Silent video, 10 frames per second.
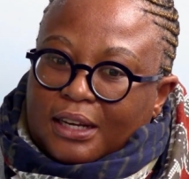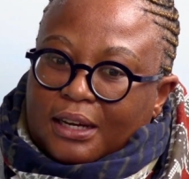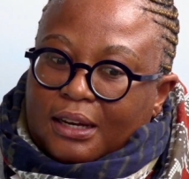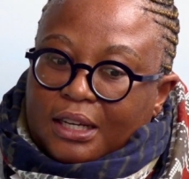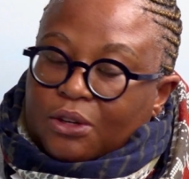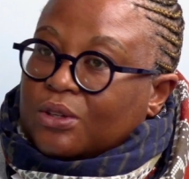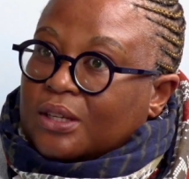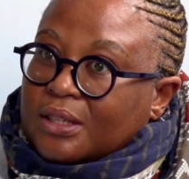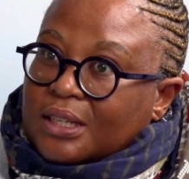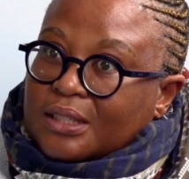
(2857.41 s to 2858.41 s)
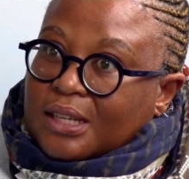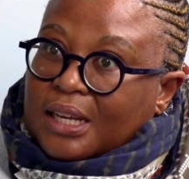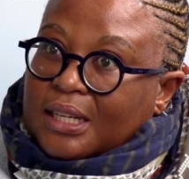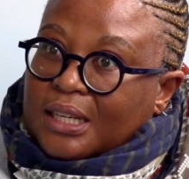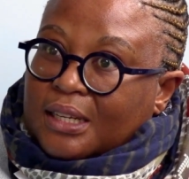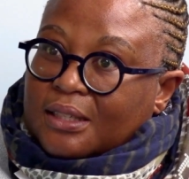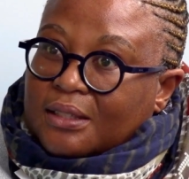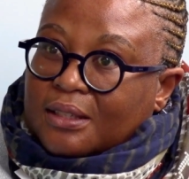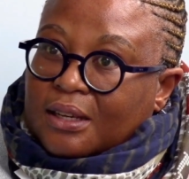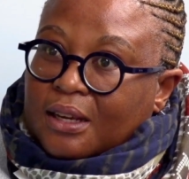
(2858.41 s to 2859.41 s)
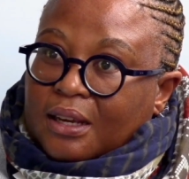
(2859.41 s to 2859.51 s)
in 10 years.